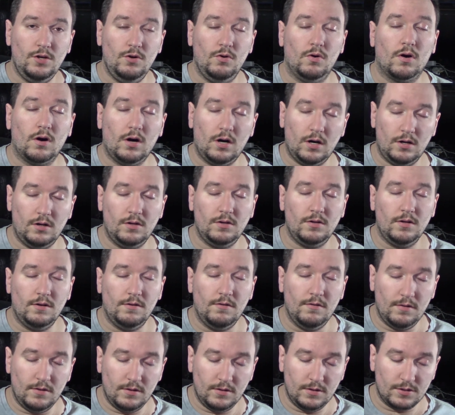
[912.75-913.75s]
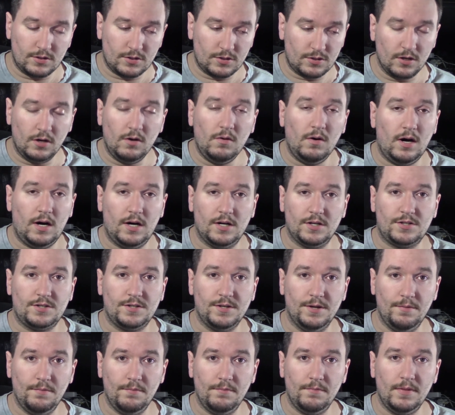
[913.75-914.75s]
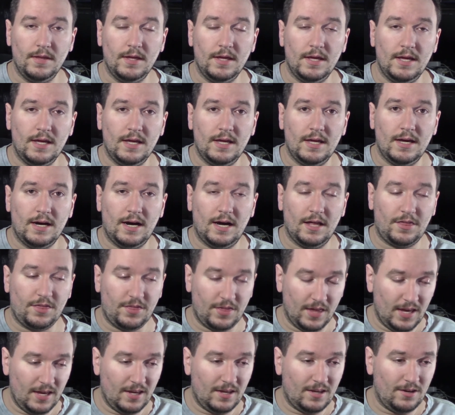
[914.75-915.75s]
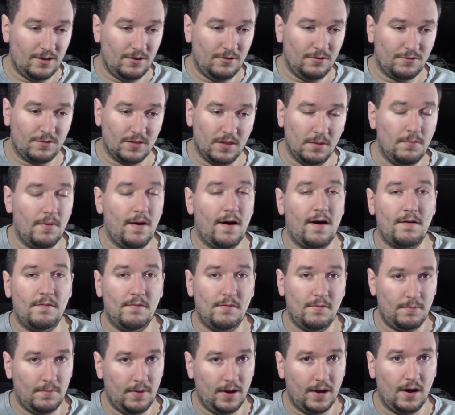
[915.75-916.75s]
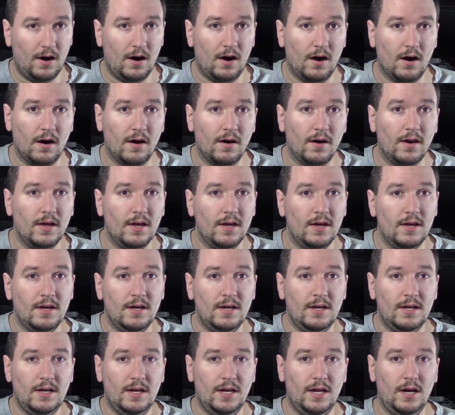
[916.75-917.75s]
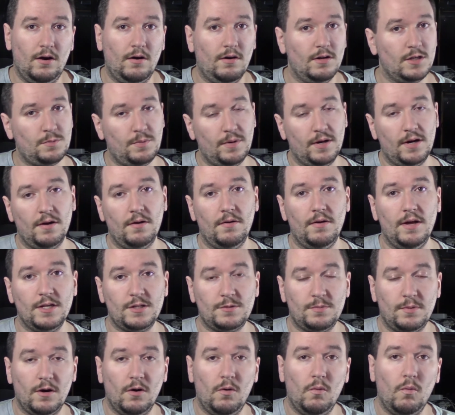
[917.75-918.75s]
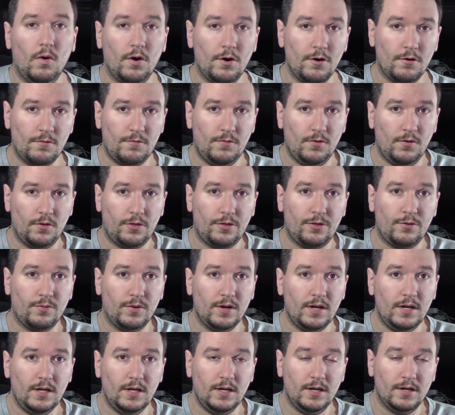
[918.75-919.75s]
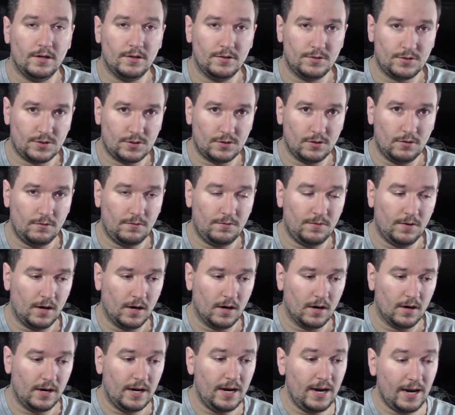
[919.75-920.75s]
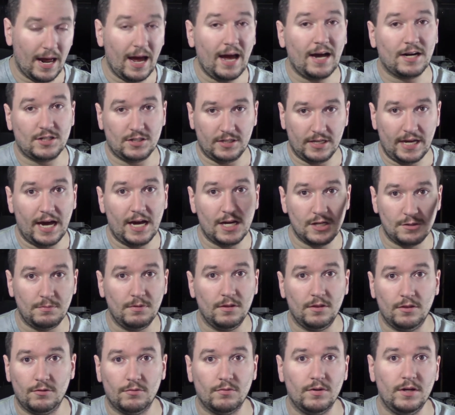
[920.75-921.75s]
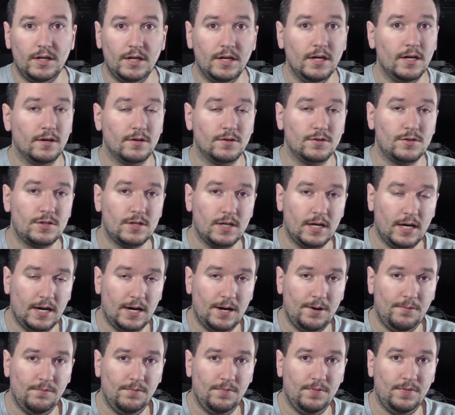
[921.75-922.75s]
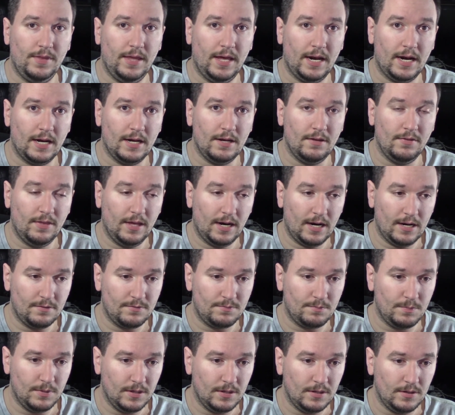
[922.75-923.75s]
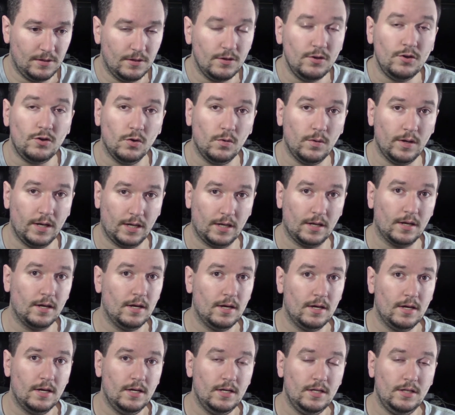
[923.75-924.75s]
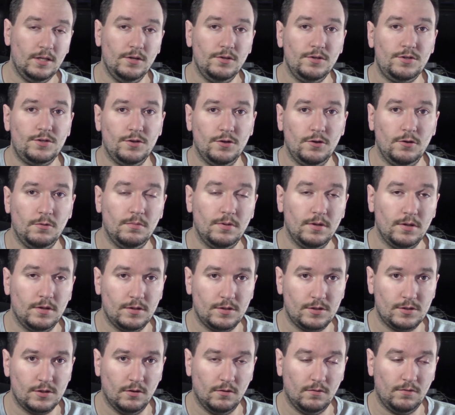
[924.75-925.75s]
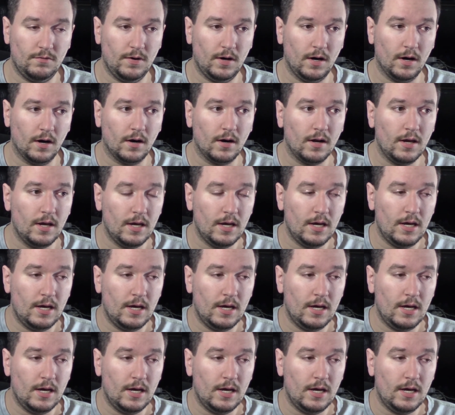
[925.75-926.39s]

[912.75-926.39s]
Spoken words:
You are all so awesome. I thank you from the bottom of my heart. It's been a wonderful 3 years so far. It actually has been 3 years that I've been doing YouTube so far.